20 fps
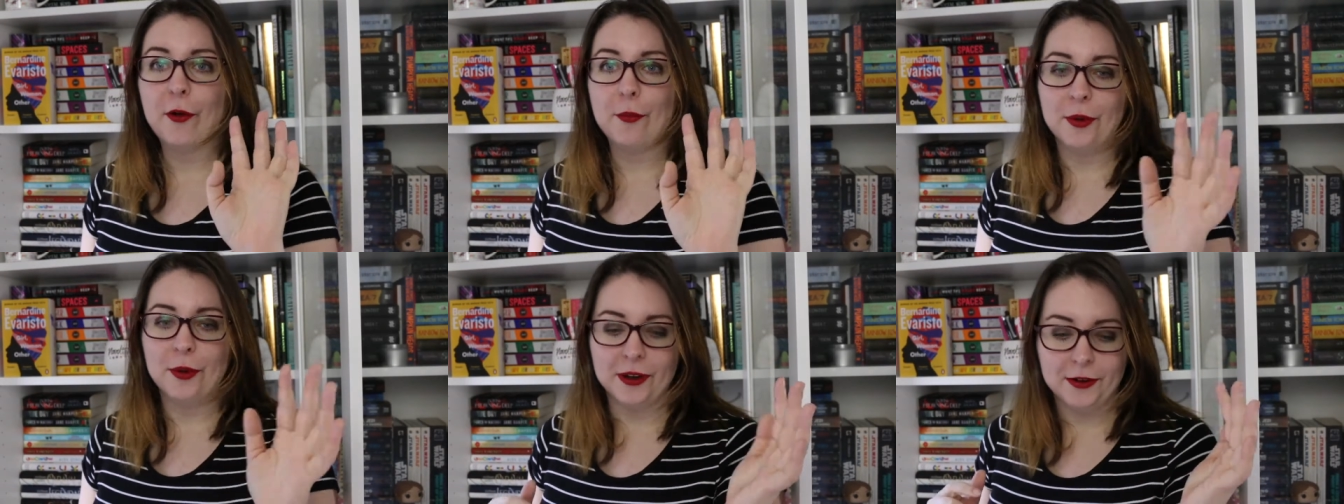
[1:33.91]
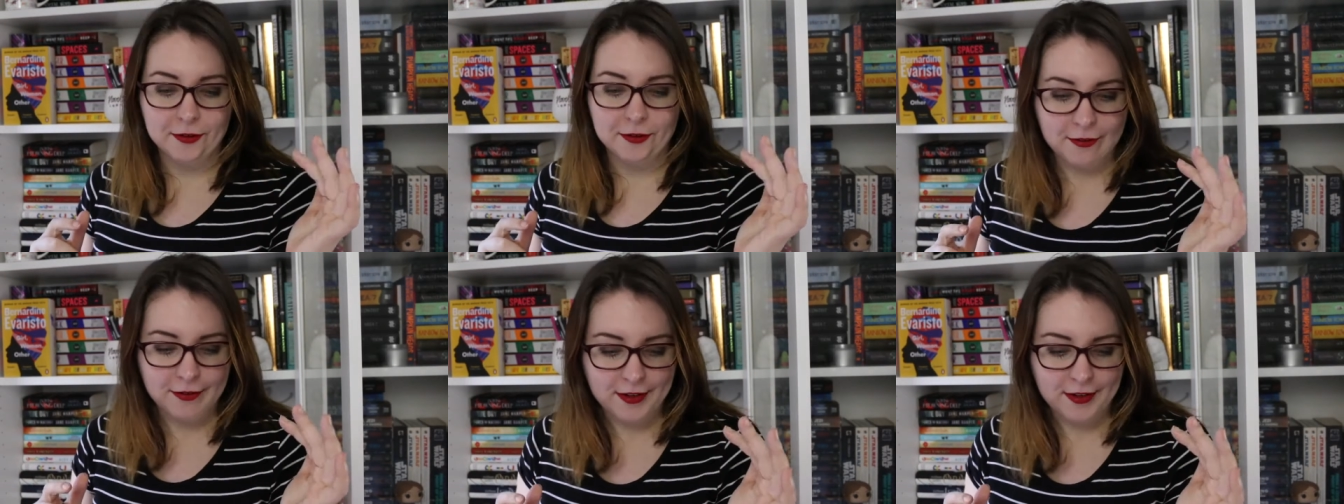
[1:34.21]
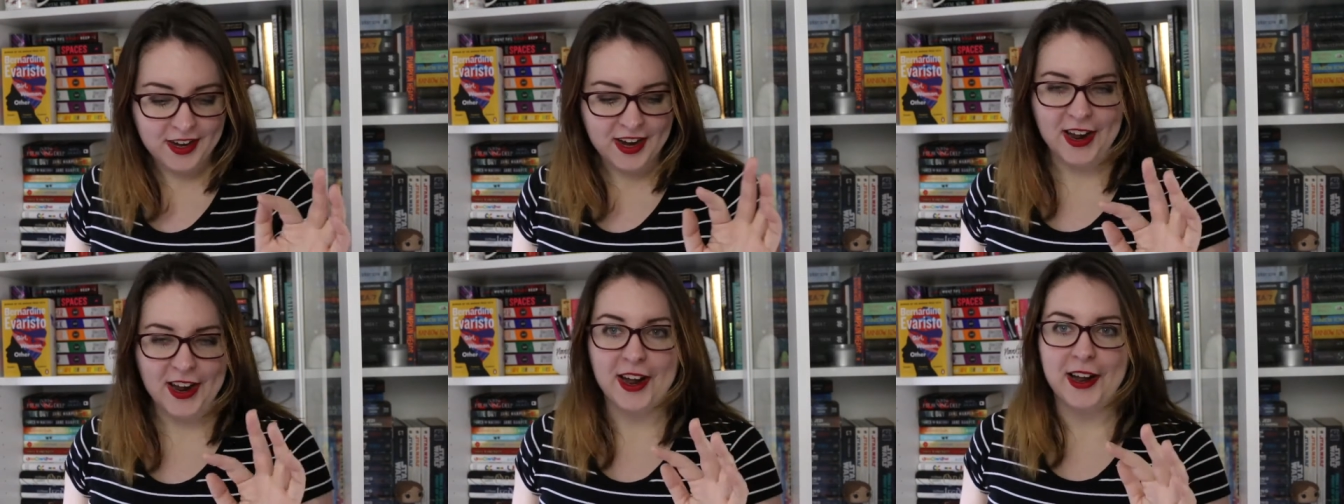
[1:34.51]
but
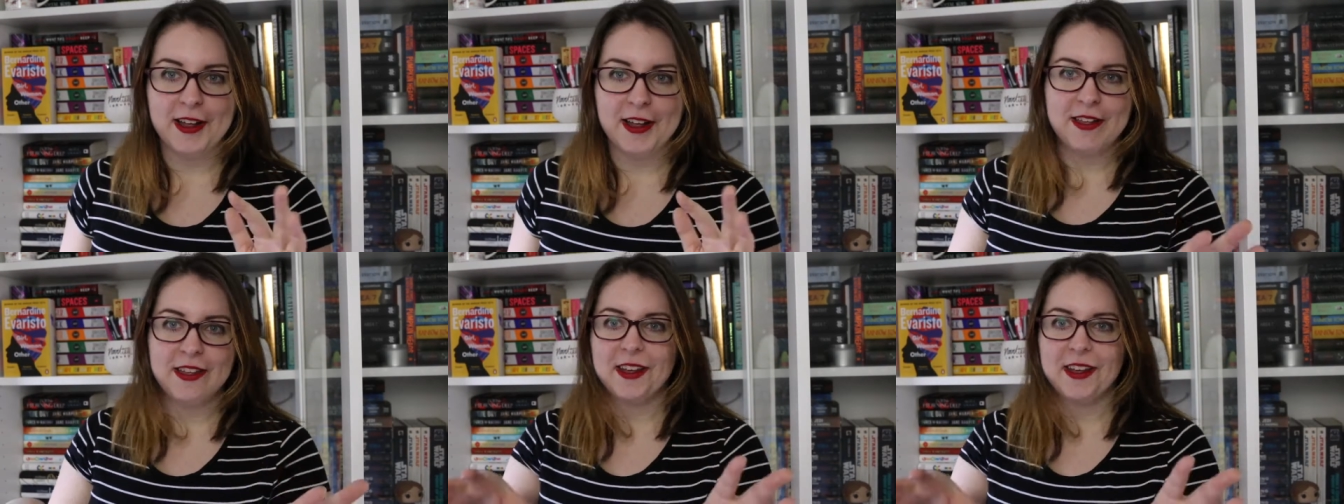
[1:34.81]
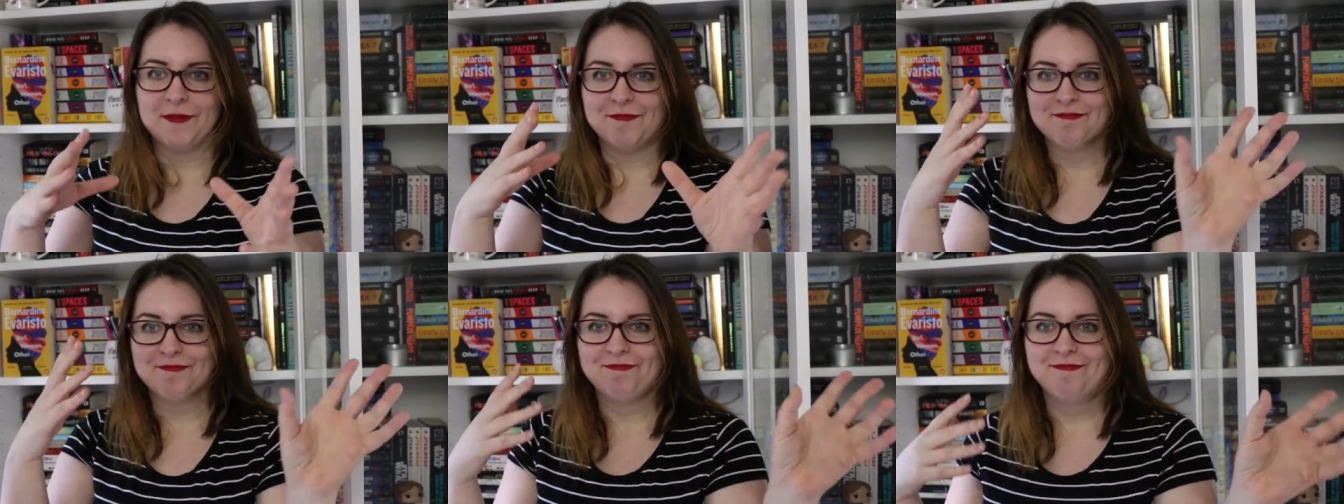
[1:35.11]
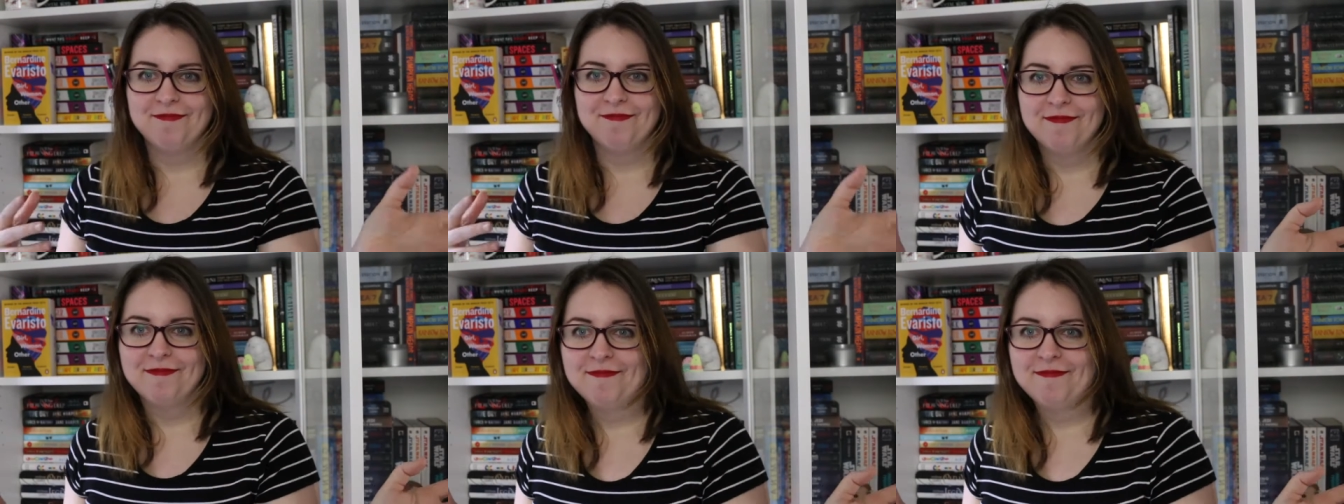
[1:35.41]
I, yeah,
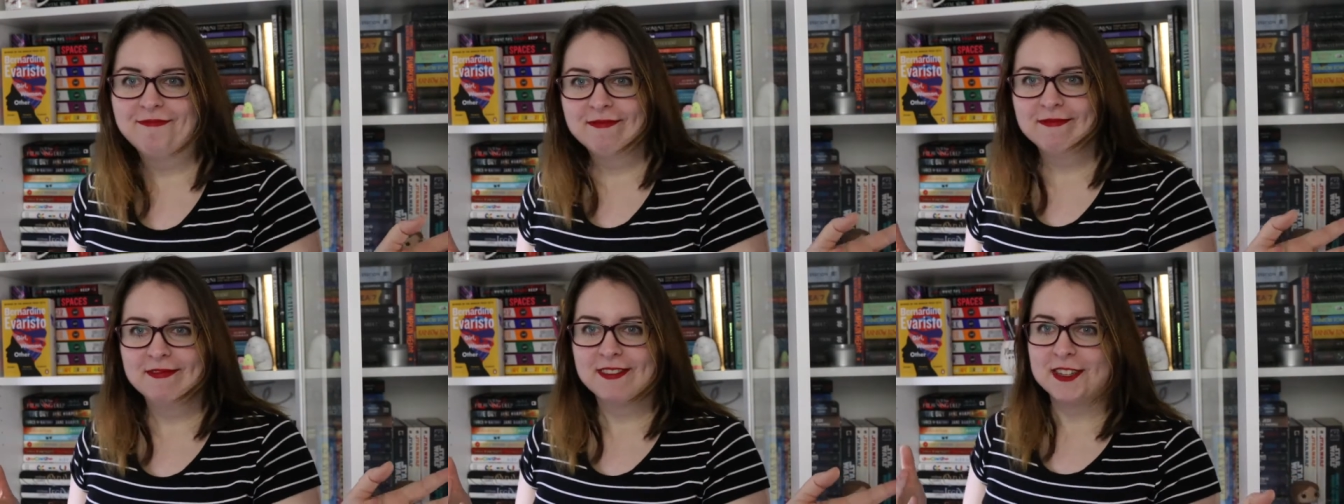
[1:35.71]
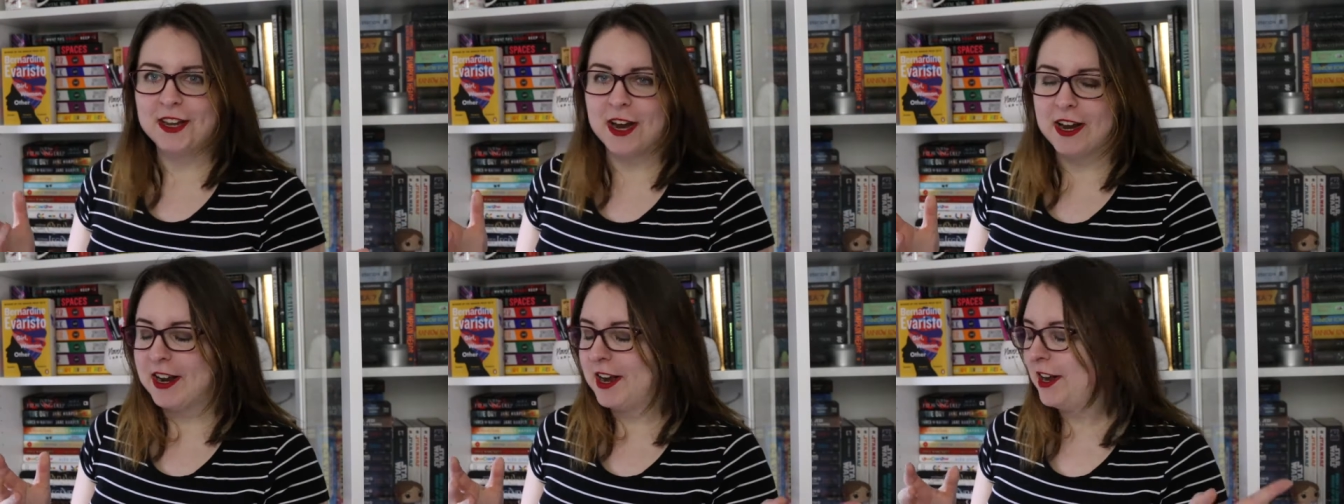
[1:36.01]
it's kind of